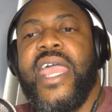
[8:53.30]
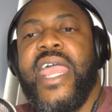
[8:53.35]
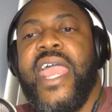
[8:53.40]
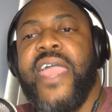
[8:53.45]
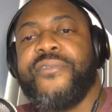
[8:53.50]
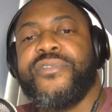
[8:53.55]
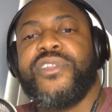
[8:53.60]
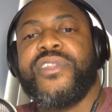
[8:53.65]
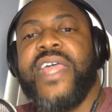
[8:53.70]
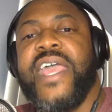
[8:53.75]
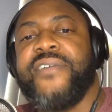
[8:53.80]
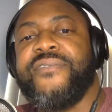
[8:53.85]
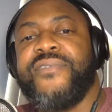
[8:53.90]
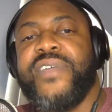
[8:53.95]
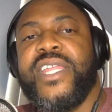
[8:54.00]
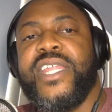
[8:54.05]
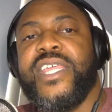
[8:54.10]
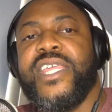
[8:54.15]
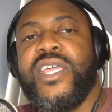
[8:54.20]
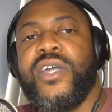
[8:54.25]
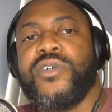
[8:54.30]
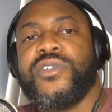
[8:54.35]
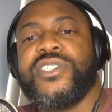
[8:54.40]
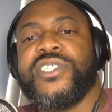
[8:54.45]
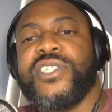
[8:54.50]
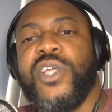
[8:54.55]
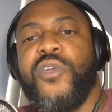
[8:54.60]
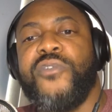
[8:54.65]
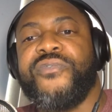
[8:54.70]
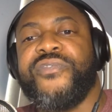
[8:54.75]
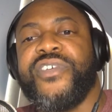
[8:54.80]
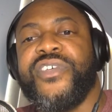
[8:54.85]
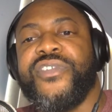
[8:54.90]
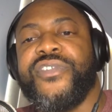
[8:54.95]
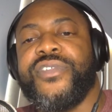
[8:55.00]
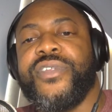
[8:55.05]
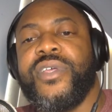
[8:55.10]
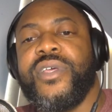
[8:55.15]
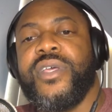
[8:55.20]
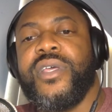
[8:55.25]
after that video
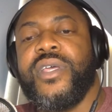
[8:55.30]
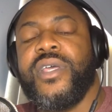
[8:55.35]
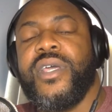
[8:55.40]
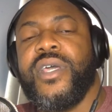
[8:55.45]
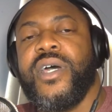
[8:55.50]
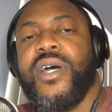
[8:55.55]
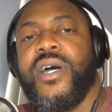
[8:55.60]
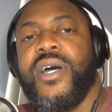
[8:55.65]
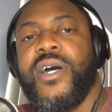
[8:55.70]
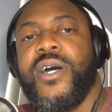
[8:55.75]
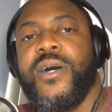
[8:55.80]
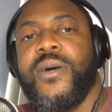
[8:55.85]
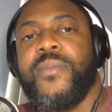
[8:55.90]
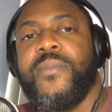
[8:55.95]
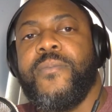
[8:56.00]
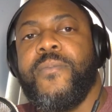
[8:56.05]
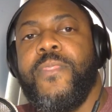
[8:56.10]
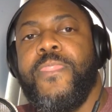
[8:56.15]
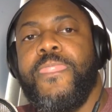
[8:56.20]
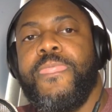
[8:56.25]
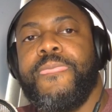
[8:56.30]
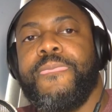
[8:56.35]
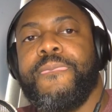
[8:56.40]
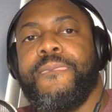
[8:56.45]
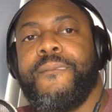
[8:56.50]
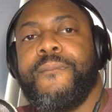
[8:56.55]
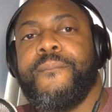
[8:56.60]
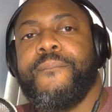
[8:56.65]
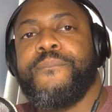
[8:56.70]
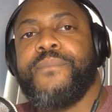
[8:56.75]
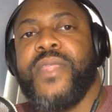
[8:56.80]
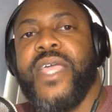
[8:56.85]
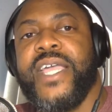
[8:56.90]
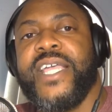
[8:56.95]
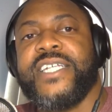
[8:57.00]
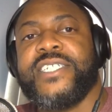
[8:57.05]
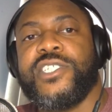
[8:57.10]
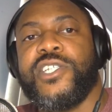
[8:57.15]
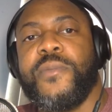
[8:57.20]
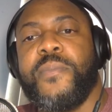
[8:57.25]
surfaced, Um, I
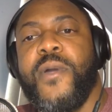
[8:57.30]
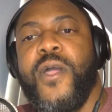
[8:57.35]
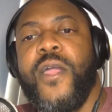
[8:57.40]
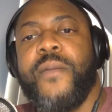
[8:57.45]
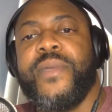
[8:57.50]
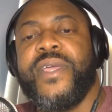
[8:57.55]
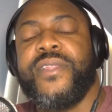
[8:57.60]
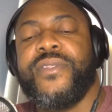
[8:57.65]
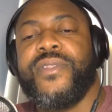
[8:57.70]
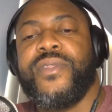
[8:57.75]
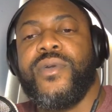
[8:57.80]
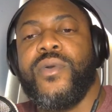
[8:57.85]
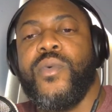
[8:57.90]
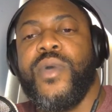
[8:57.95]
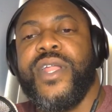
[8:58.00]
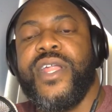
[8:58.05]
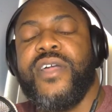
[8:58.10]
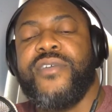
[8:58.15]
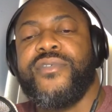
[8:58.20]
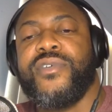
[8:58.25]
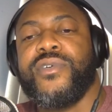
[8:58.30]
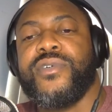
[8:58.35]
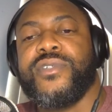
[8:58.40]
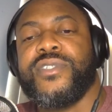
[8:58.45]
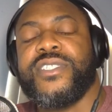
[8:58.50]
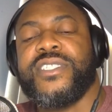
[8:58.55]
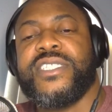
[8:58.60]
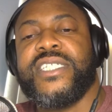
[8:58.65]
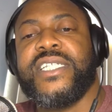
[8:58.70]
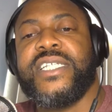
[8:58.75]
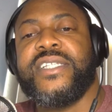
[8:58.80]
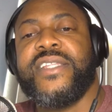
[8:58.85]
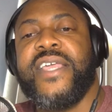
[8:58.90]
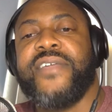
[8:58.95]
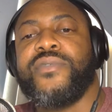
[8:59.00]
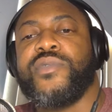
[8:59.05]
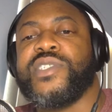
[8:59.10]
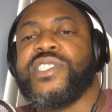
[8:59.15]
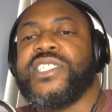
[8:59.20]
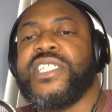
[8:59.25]
guess the department or whatever, the city,
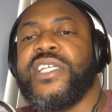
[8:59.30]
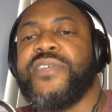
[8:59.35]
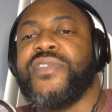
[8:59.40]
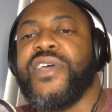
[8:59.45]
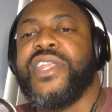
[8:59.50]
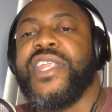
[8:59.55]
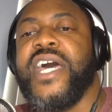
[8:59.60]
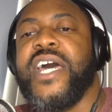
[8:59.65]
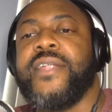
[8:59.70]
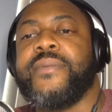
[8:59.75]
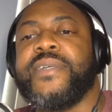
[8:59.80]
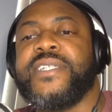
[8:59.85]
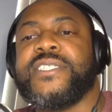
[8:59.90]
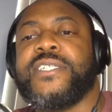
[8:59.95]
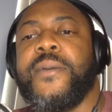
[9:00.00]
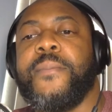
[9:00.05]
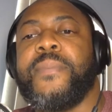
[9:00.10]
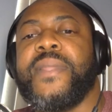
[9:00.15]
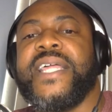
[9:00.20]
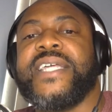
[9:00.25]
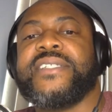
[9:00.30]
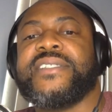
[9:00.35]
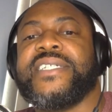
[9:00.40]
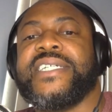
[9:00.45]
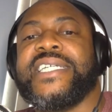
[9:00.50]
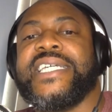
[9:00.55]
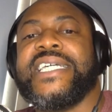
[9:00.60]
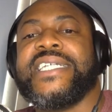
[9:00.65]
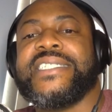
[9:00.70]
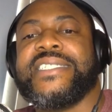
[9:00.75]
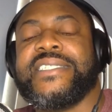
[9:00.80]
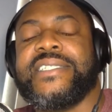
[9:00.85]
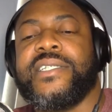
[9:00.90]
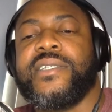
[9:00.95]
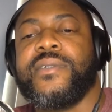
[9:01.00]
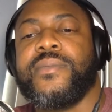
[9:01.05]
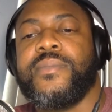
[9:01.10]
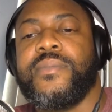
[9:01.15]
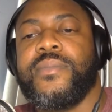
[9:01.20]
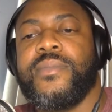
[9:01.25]
they've received anonymous complaints against them.